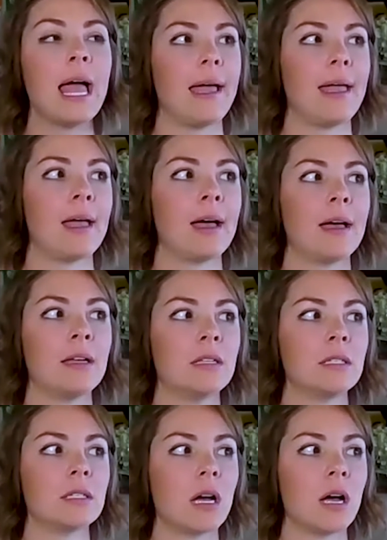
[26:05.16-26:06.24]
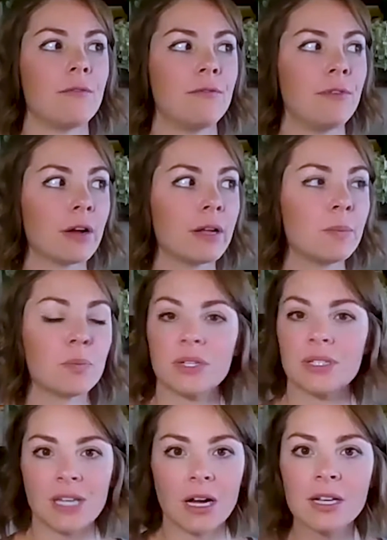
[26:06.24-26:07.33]
and a very
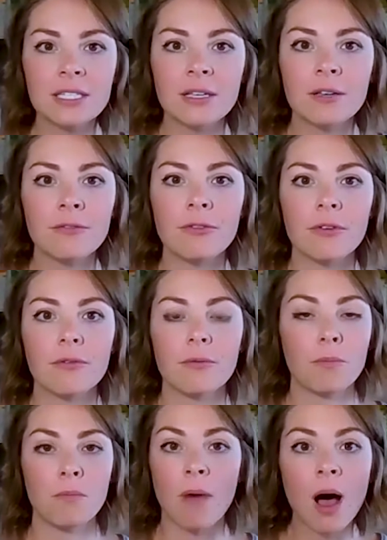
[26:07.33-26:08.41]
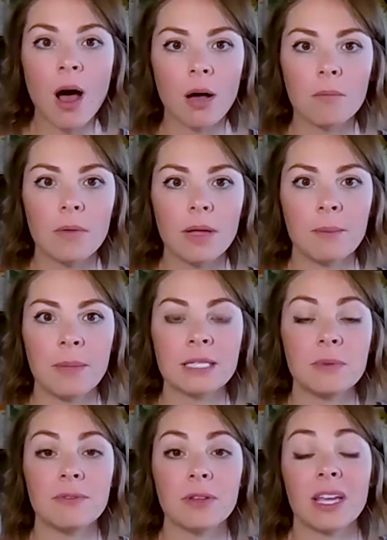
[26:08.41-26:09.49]
productive mom. It makes
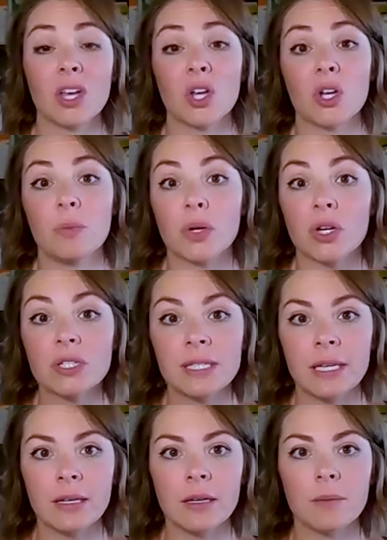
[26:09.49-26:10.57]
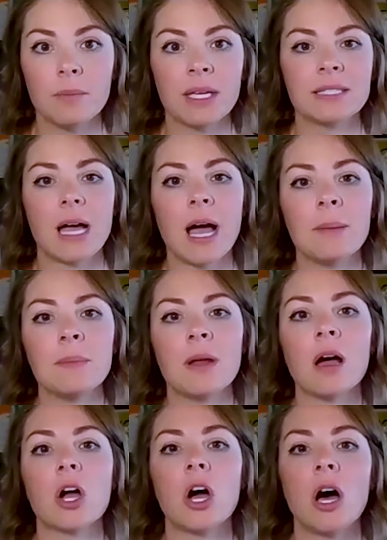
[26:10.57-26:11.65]
me feel like a good person, because I'm
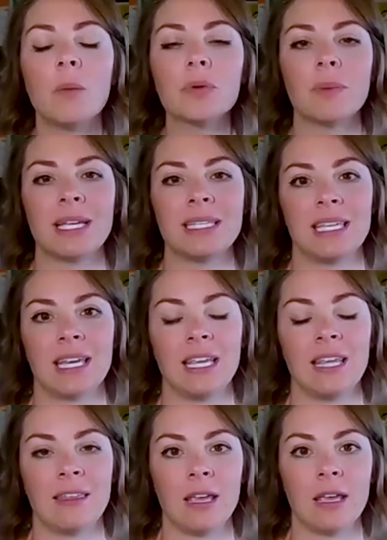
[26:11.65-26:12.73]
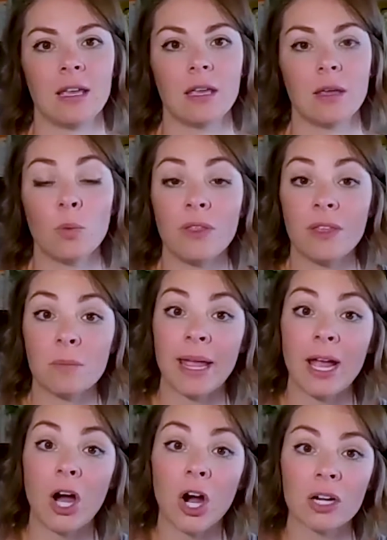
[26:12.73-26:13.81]
not compromising anything within my
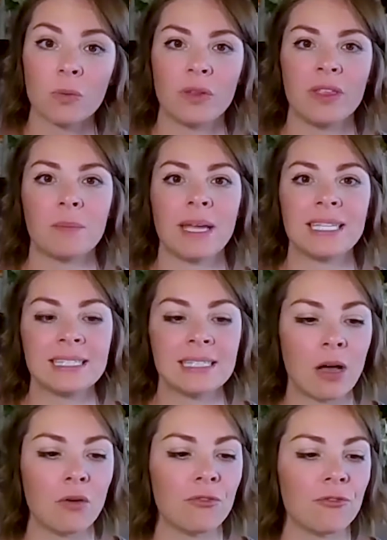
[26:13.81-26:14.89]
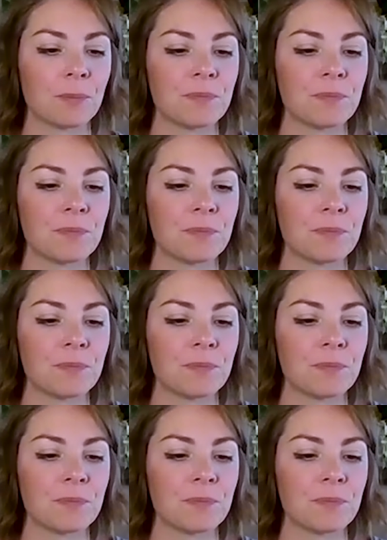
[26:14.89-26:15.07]
heart, within myself.